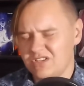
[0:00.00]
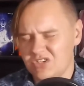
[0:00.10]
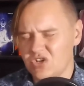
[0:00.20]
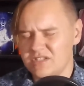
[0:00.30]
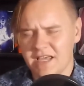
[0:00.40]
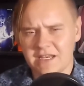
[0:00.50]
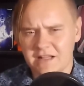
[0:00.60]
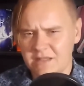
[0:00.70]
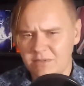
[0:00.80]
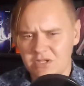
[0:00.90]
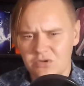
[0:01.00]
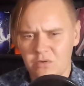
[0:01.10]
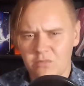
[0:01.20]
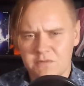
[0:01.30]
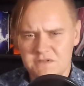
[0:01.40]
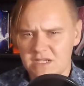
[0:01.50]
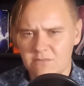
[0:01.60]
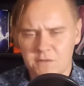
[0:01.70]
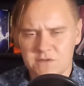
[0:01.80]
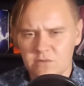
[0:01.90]
could technically be a duo. We've seen
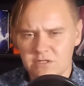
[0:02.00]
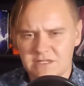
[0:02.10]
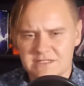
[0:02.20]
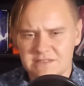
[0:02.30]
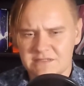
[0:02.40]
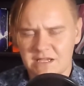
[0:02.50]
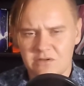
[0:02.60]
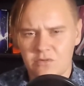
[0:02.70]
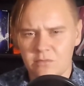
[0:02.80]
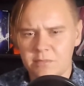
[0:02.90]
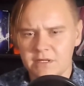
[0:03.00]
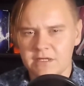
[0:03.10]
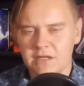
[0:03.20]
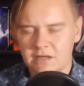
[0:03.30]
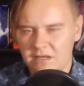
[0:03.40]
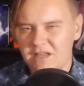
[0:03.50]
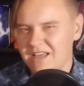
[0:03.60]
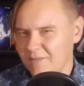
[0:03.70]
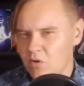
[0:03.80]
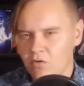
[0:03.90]
months where it doesn't cycle, but
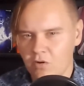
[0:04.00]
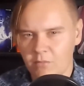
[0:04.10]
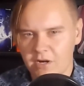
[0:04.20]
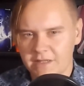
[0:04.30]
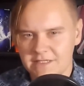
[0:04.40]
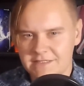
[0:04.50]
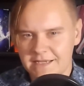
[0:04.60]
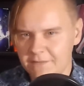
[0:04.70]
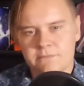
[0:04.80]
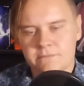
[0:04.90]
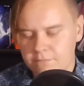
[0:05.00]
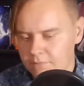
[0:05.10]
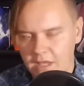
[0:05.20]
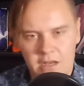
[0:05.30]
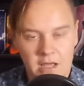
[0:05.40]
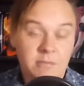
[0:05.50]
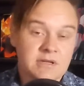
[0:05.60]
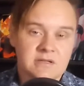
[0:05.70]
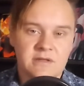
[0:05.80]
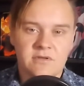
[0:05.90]
I'm going Harmonic this time. And I
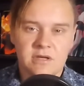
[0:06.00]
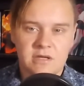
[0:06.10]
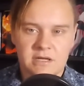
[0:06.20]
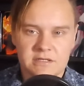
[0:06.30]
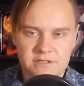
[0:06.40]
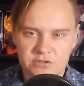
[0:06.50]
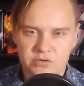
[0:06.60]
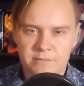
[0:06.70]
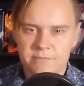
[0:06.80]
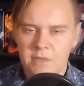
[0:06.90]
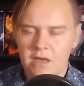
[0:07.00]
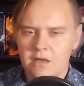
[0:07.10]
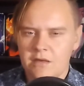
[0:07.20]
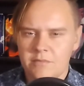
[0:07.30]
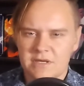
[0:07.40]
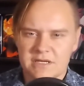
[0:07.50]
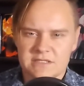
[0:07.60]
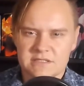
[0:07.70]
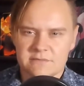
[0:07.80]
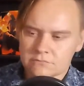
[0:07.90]
picked Olivia and Deirdre,
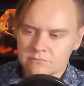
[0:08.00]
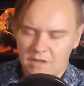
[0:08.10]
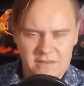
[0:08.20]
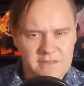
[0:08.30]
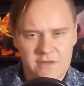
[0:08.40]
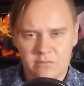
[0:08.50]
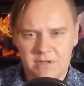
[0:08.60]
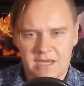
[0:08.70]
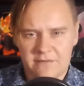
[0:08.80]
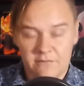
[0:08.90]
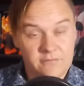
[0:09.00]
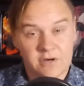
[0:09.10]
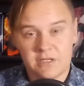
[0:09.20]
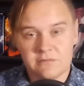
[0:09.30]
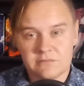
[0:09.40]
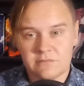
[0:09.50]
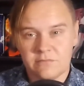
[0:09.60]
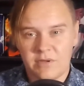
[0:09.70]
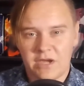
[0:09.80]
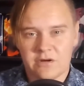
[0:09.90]
because I think they would be kind of a funny
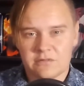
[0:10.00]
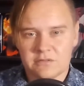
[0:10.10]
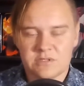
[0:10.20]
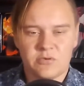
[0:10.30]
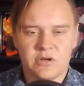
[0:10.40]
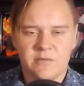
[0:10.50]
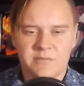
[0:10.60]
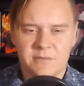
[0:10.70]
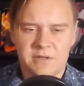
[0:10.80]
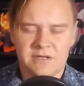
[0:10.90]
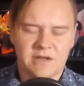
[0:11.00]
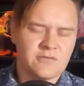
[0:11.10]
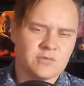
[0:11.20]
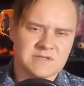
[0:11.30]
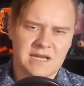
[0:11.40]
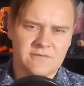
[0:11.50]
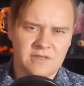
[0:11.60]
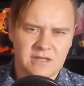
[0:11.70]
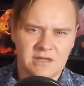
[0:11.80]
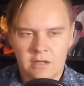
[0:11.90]
pair to put up. I mean, everyone's kind of
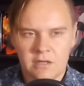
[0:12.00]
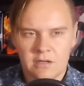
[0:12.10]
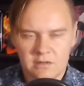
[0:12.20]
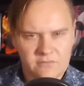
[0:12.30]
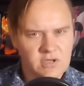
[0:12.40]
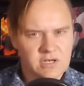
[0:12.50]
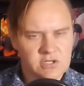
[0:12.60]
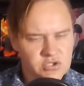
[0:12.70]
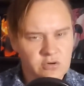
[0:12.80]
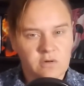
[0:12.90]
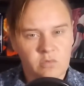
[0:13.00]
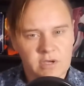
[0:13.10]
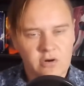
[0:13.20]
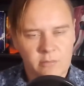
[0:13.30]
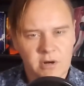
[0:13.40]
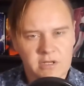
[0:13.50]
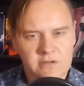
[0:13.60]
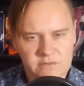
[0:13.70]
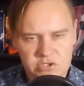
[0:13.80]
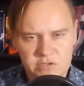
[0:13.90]
thinking Olivia and Azura will get a Harmonic
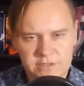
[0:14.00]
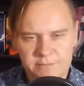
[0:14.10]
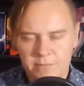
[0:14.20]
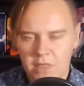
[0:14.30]
eventually,